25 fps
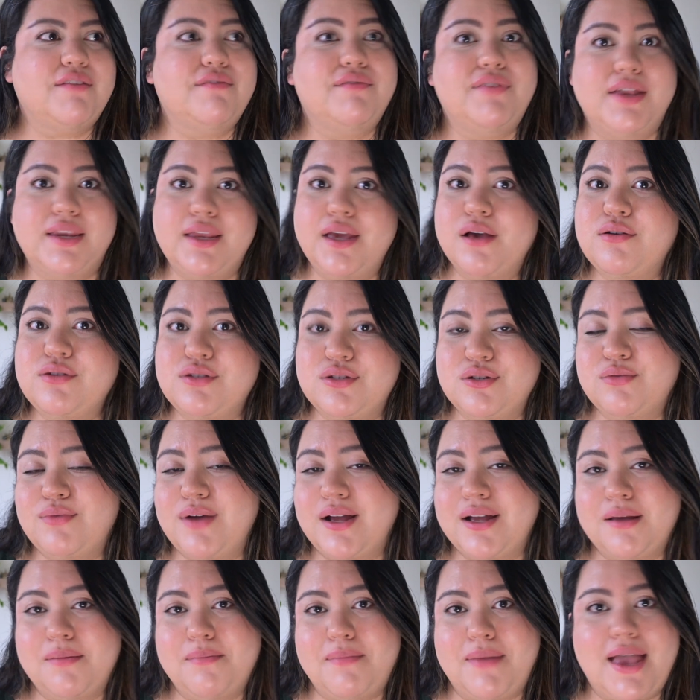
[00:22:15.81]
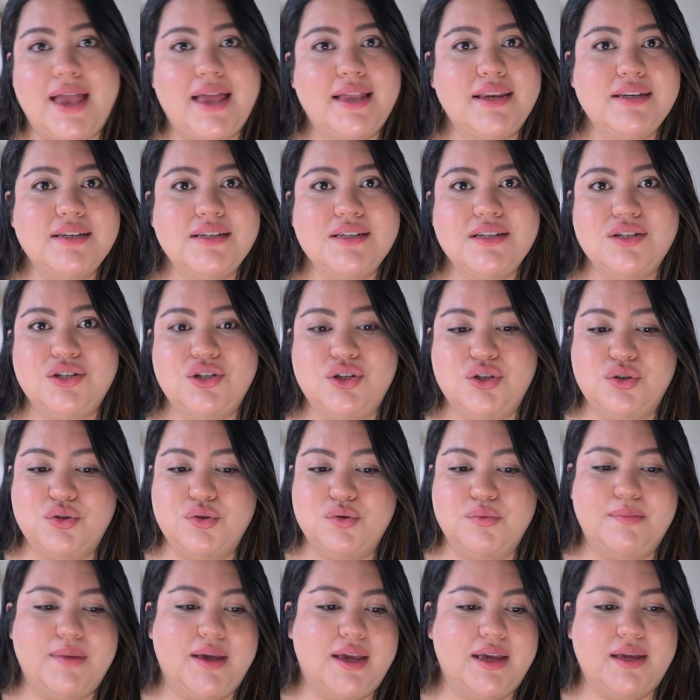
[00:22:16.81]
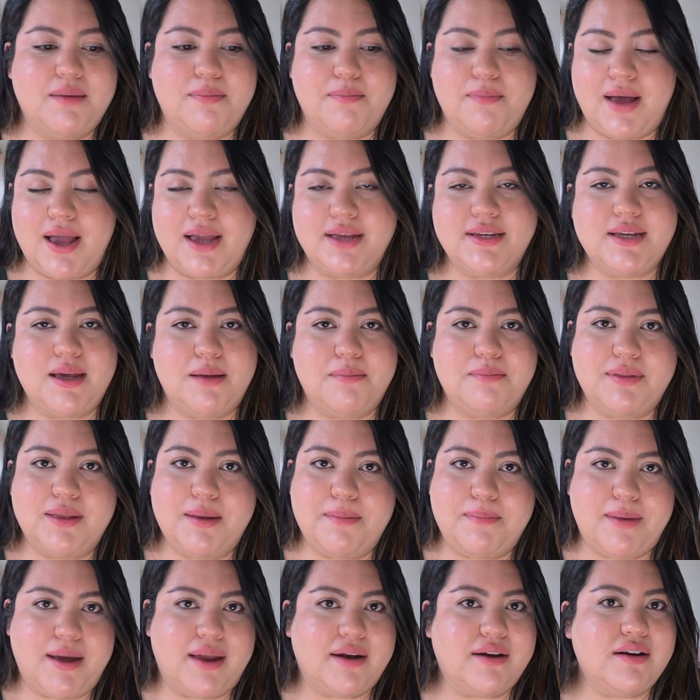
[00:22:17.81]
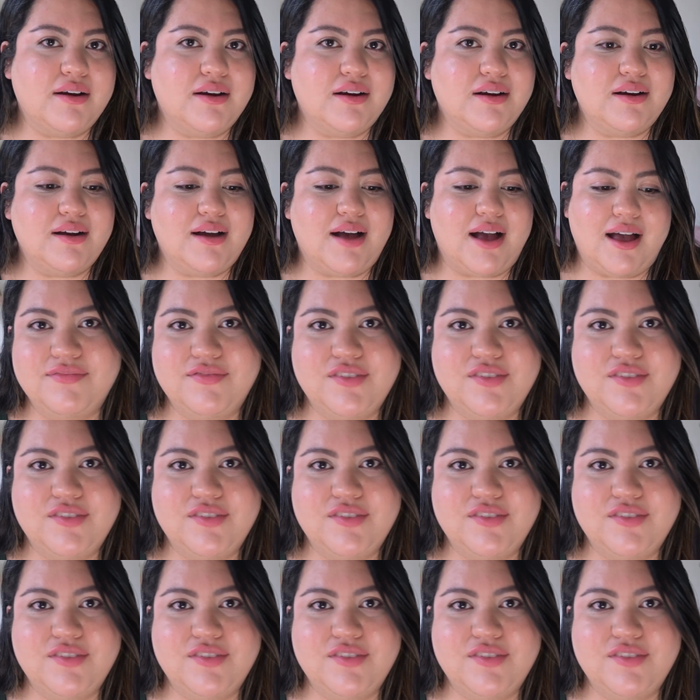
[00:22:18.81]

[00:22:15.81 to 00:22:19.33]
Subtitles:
videos you recommend to make my template better,